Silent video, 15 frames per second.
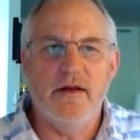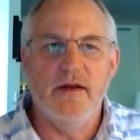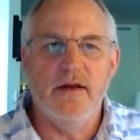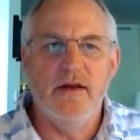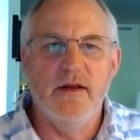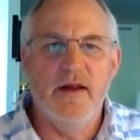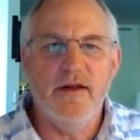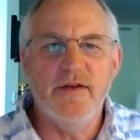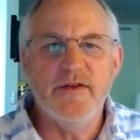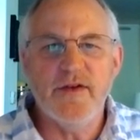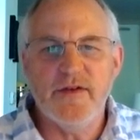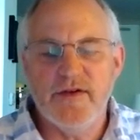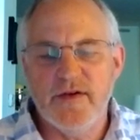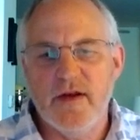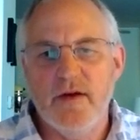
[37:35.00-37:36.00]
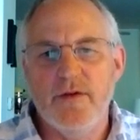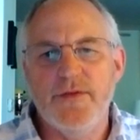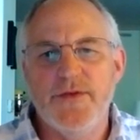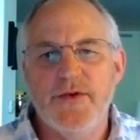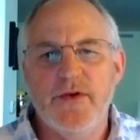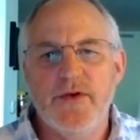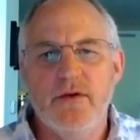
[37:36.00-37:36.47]
lends itself
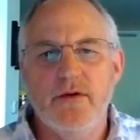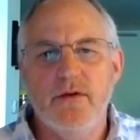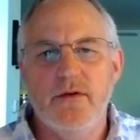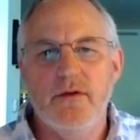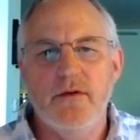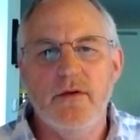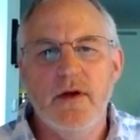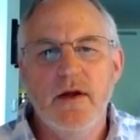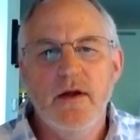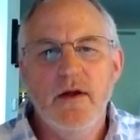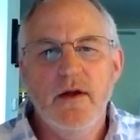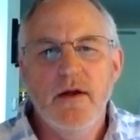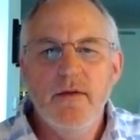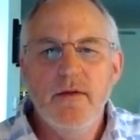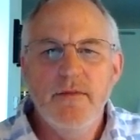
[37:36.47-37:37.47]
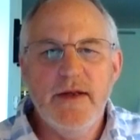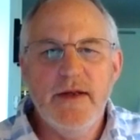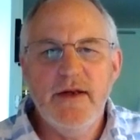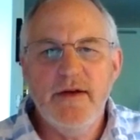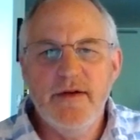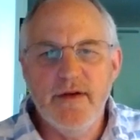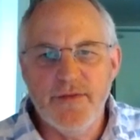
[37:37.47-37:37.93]
to
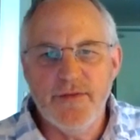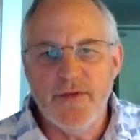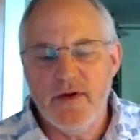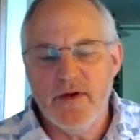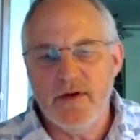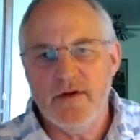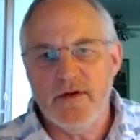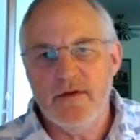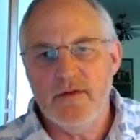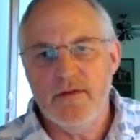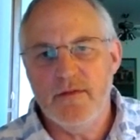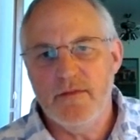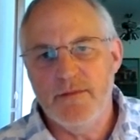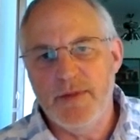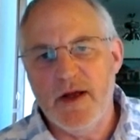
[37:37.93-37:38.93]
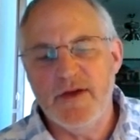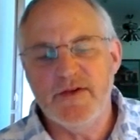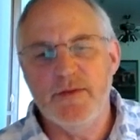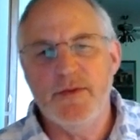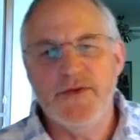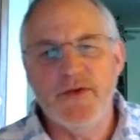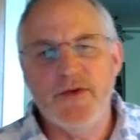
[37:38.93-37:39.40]
many different
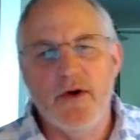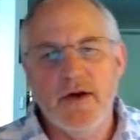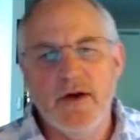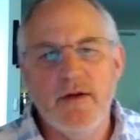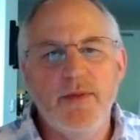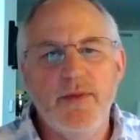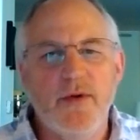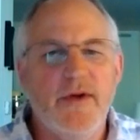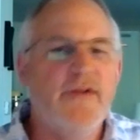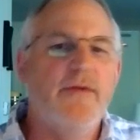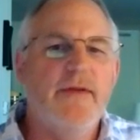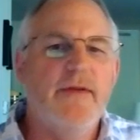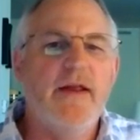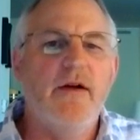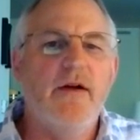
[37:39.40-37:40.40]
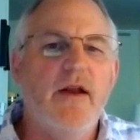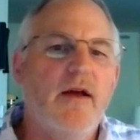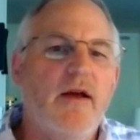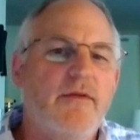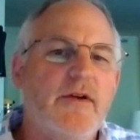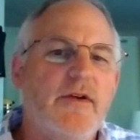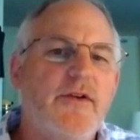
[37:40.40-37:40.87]
possible starting points without
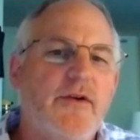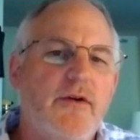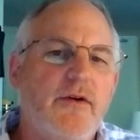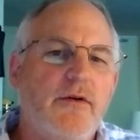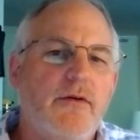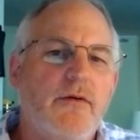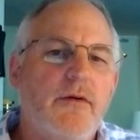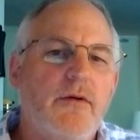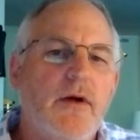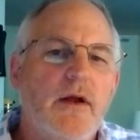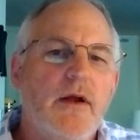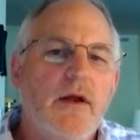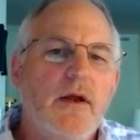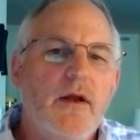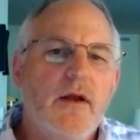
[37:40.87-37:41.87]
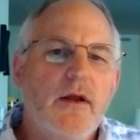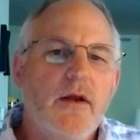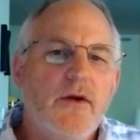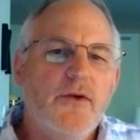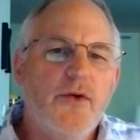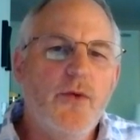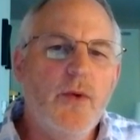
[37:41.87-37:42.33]
having to
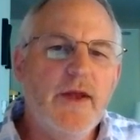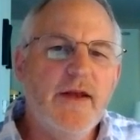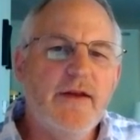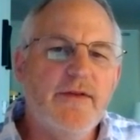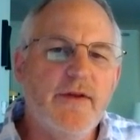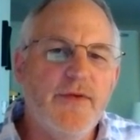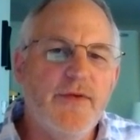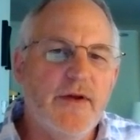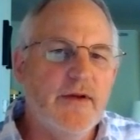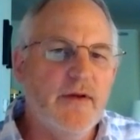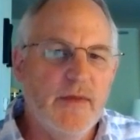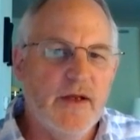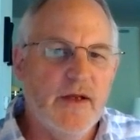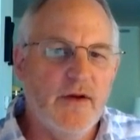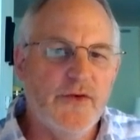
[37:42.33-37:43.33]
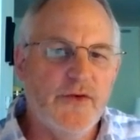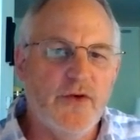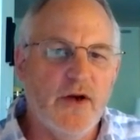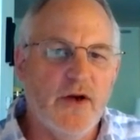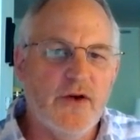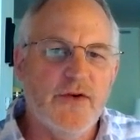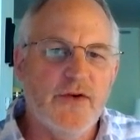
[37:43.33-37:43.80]
tweak the fundamental
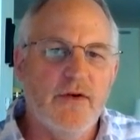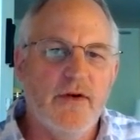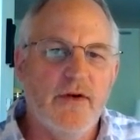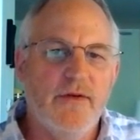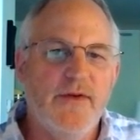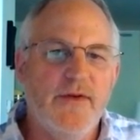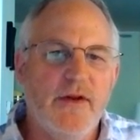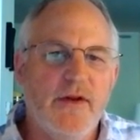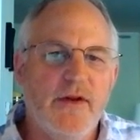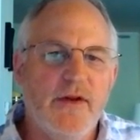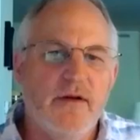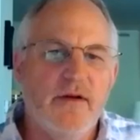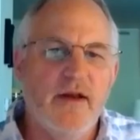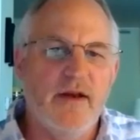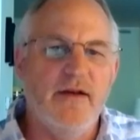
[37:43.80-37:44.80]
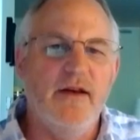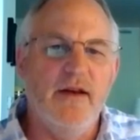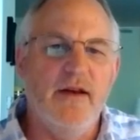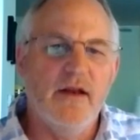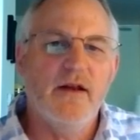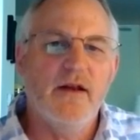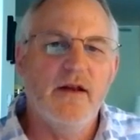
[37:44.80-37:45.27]
structure of the technique.